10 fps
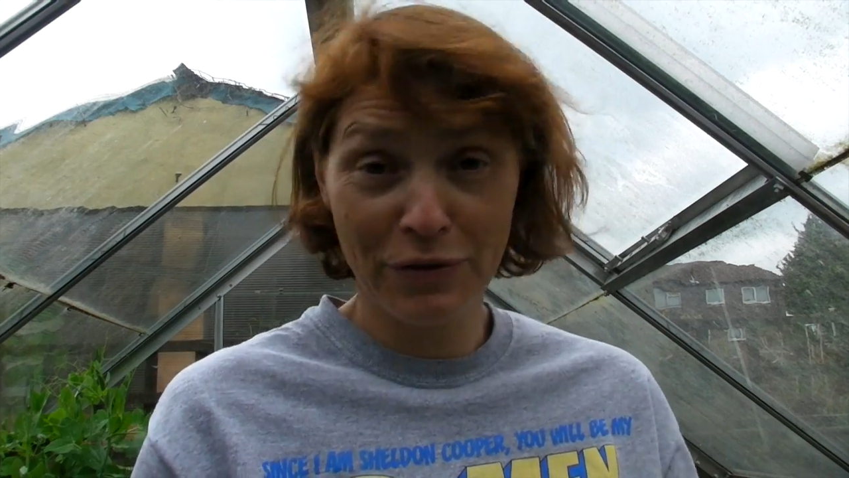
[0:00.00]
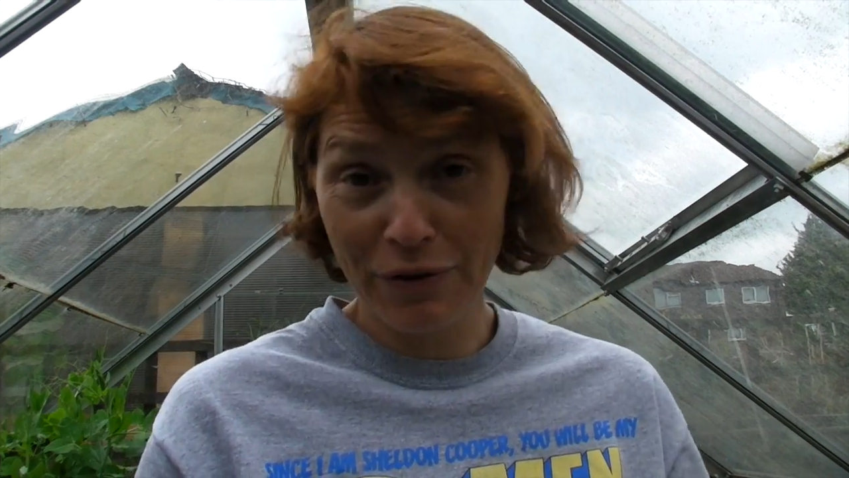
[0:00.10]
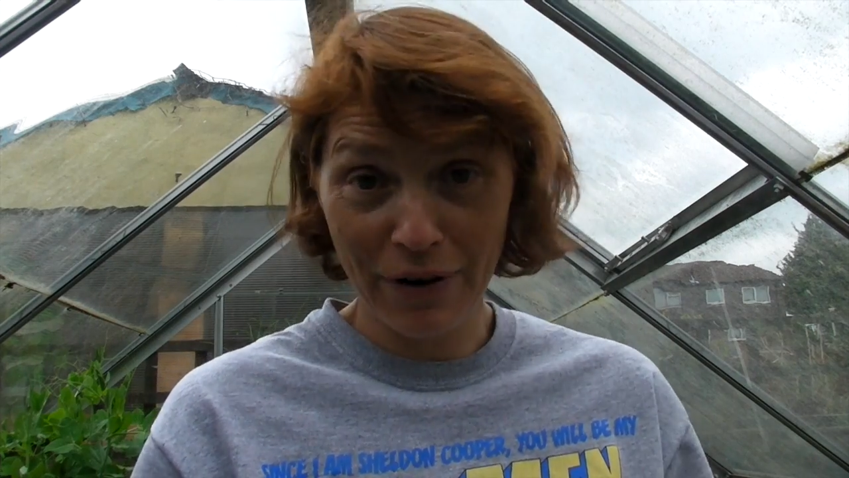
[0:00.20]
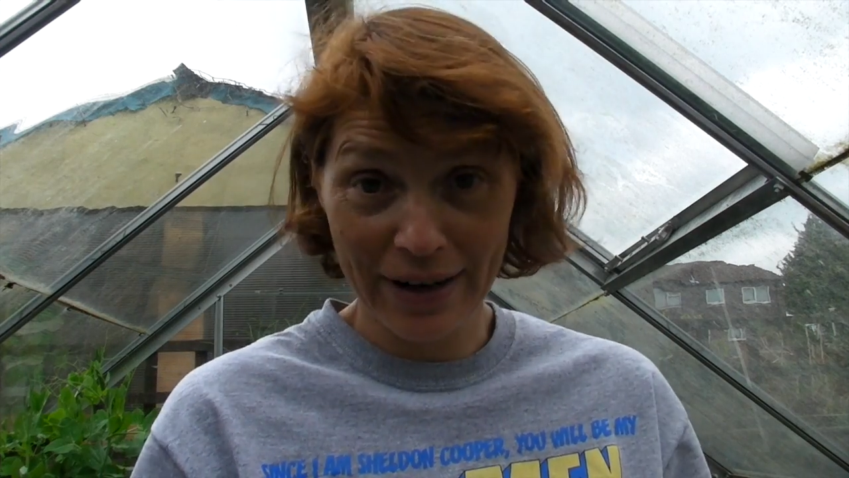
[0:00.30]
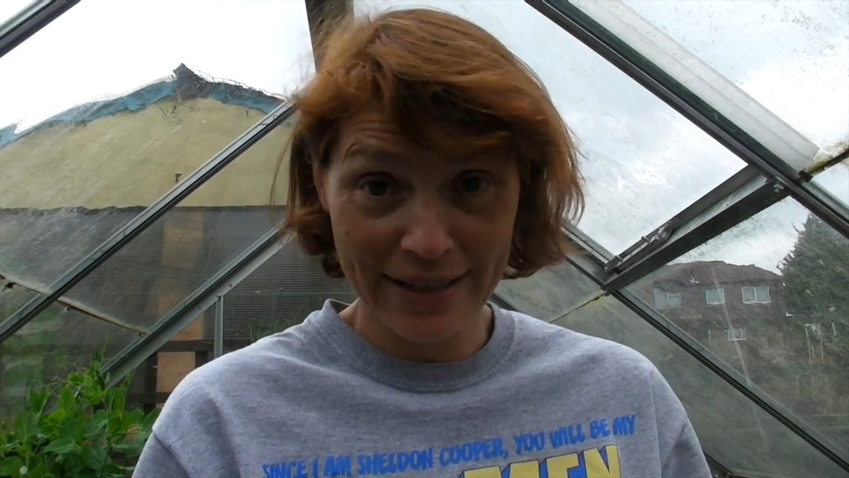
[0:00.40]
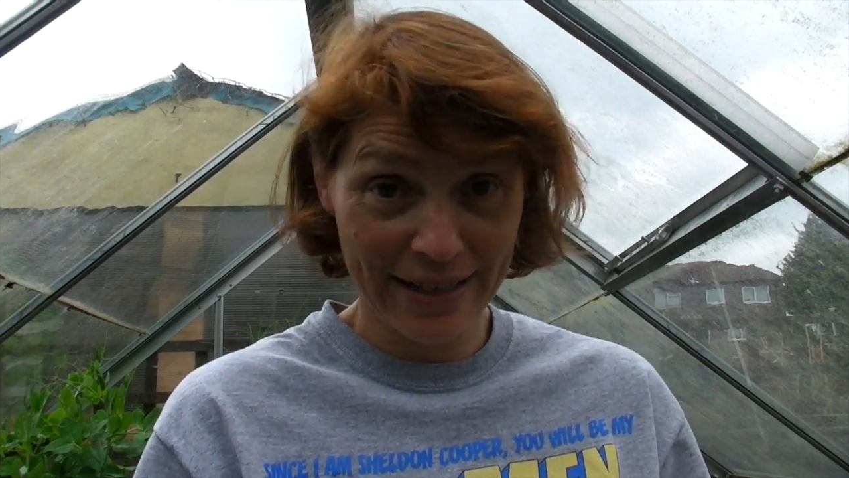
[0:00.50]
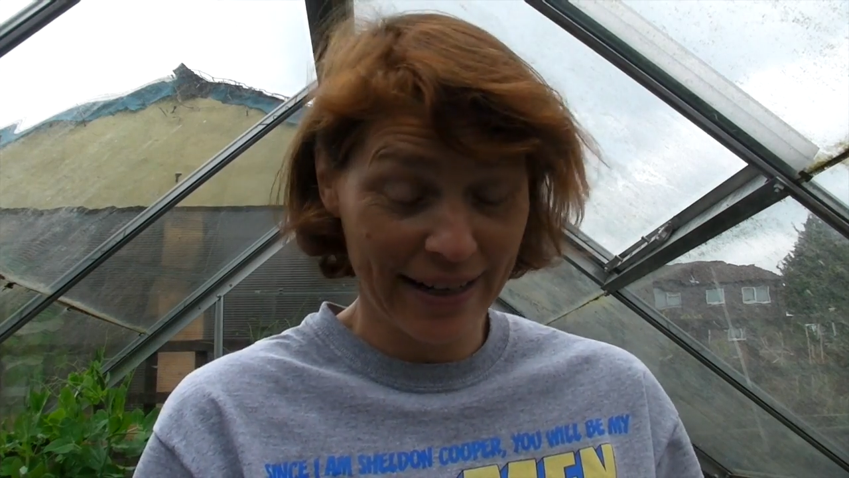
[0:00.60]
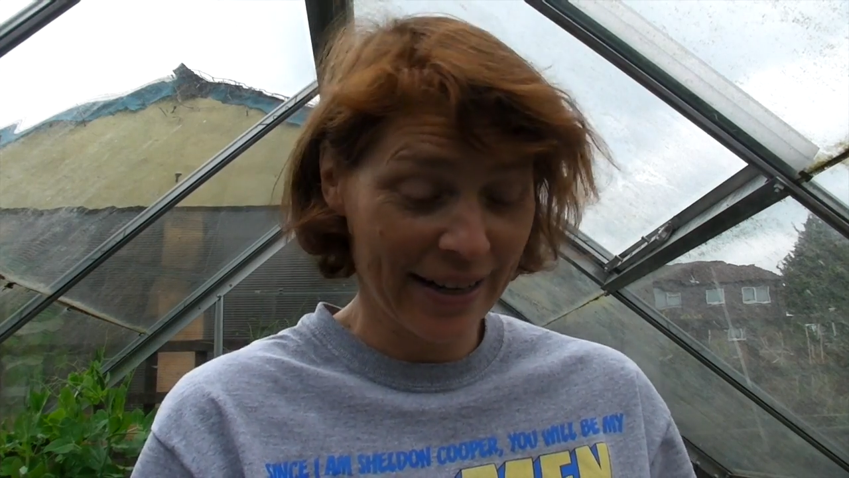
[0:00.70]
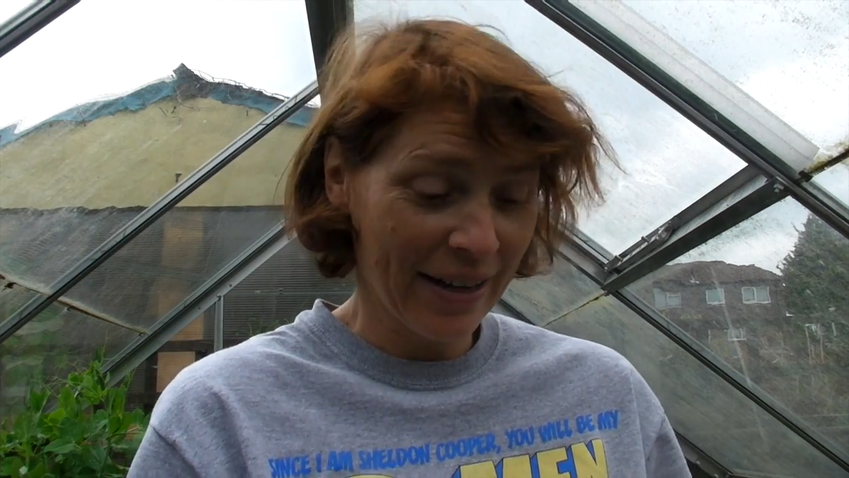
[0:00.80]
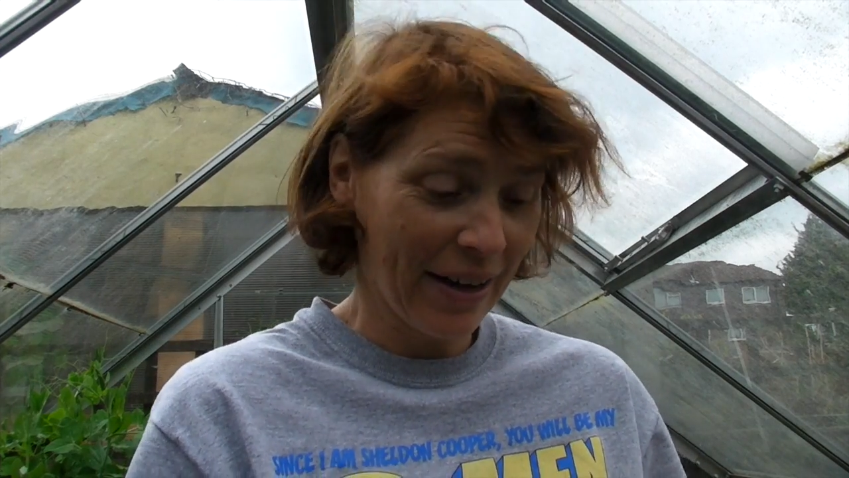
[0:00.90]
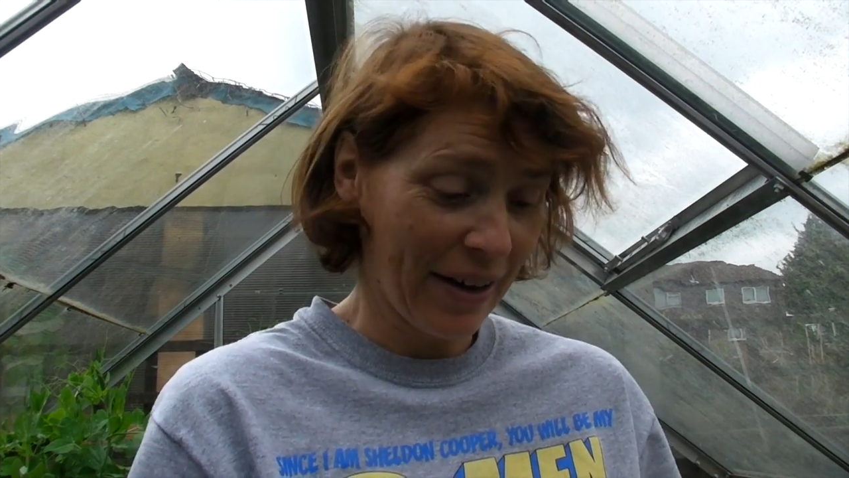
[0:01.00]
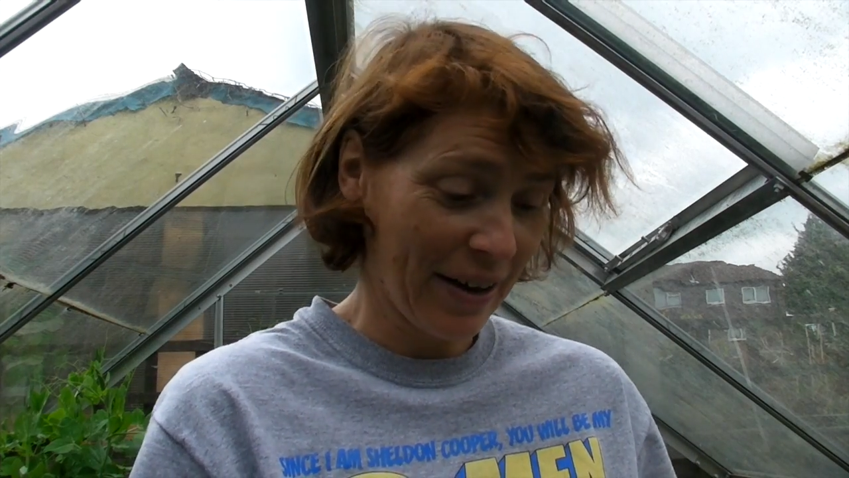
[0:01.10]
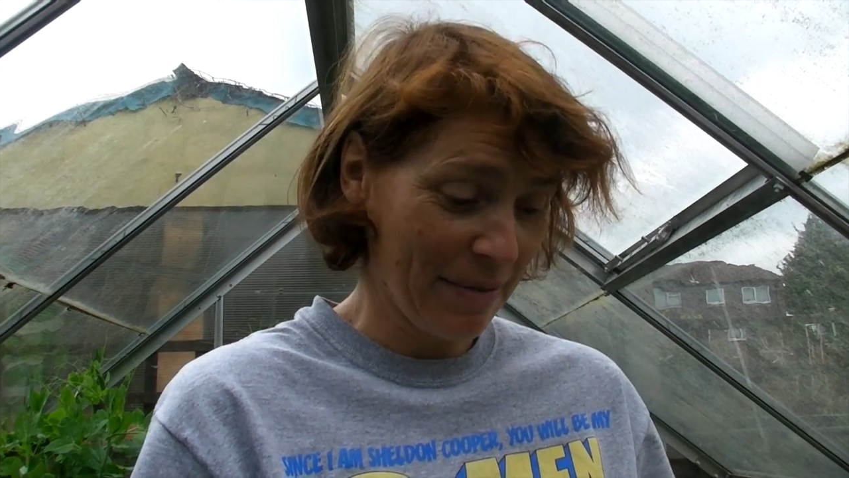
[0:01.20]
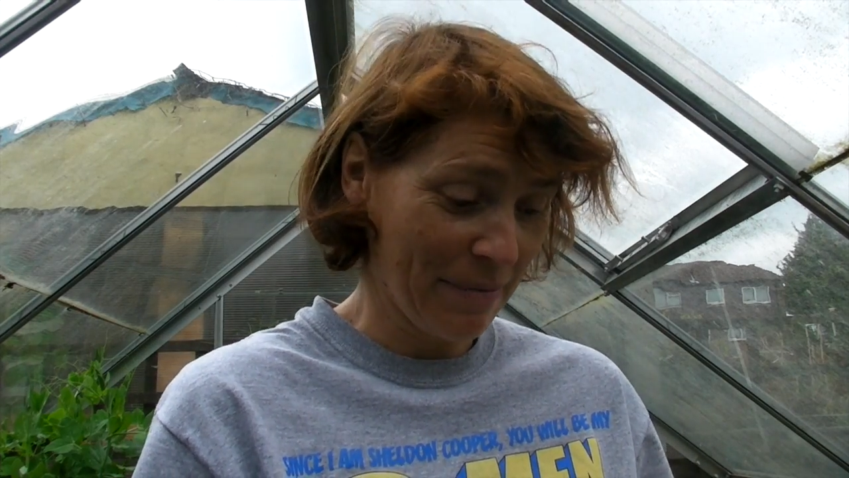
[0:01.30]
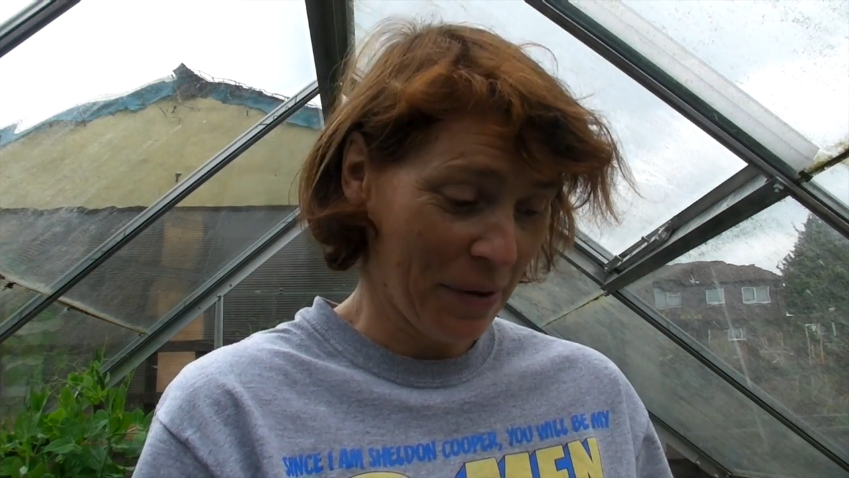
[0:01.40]
variety
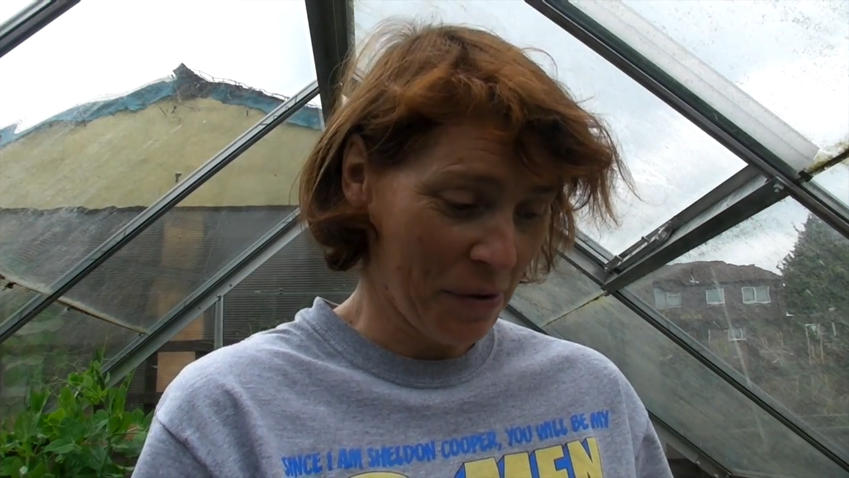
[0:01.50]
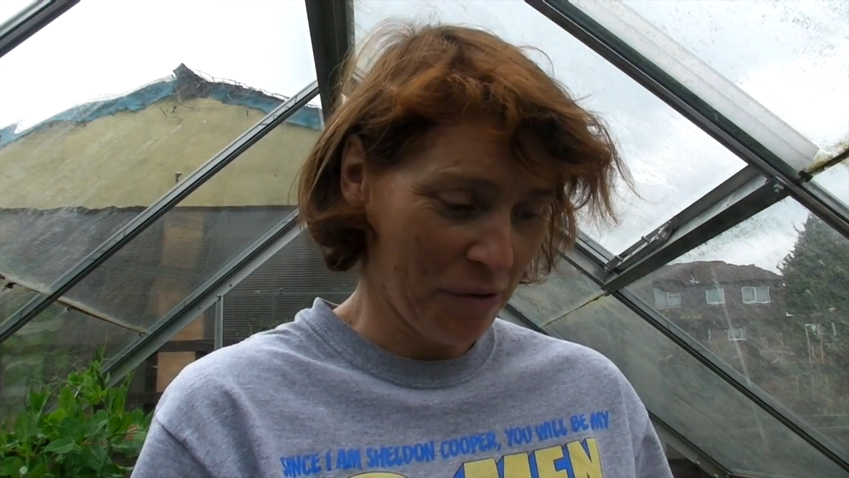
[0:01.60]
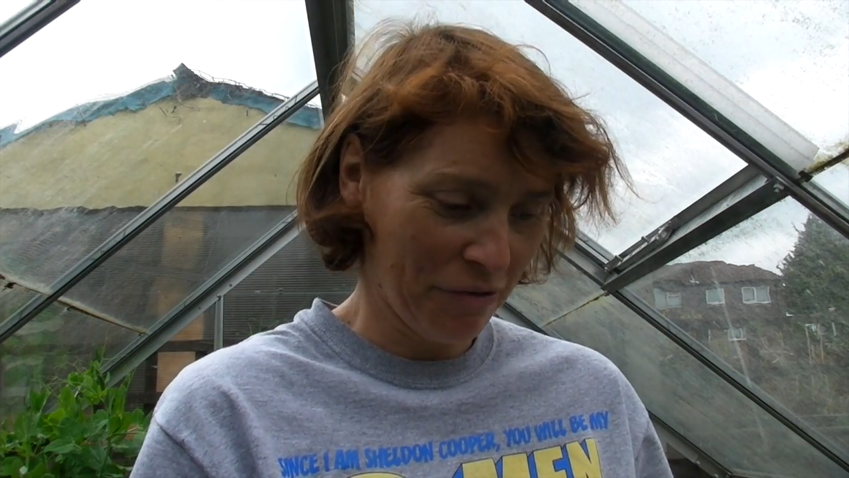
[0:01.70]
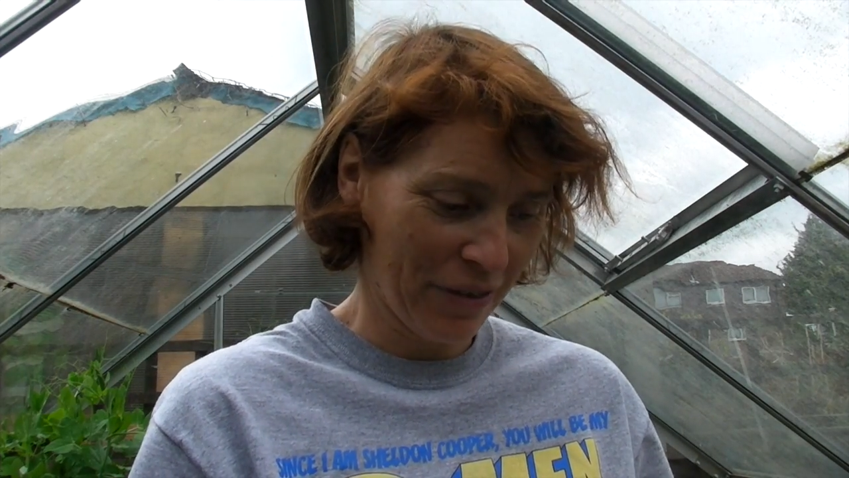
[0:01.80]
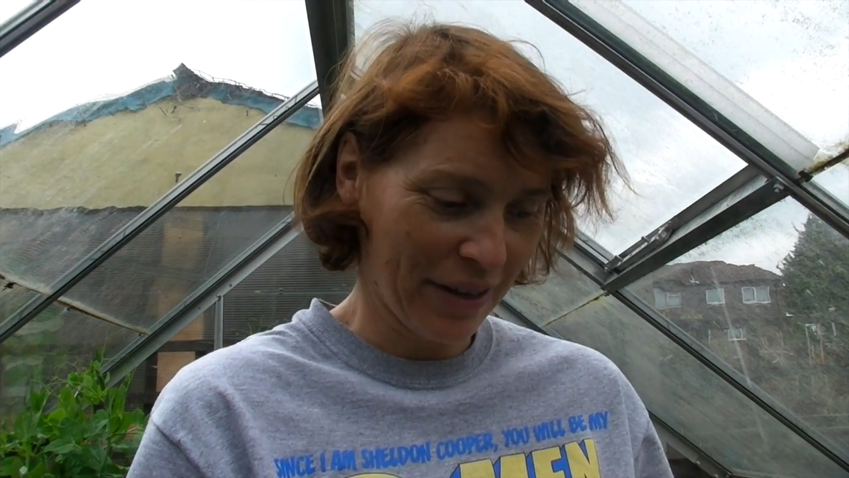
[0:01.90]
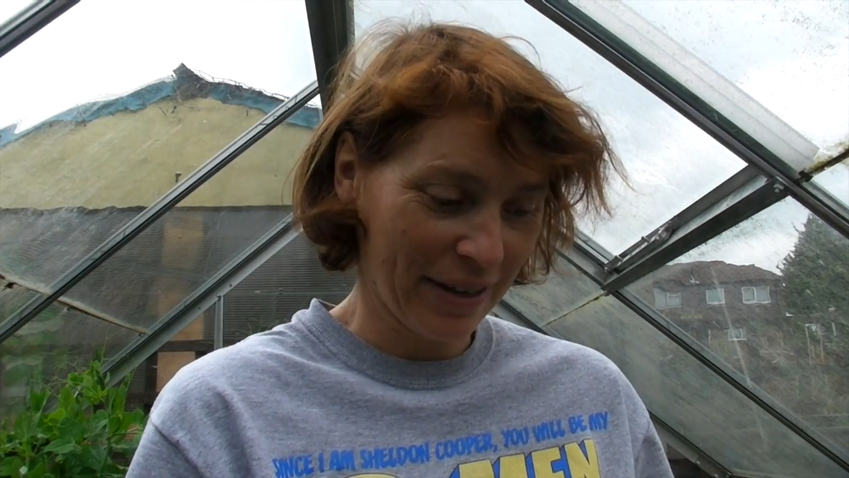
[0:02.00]
of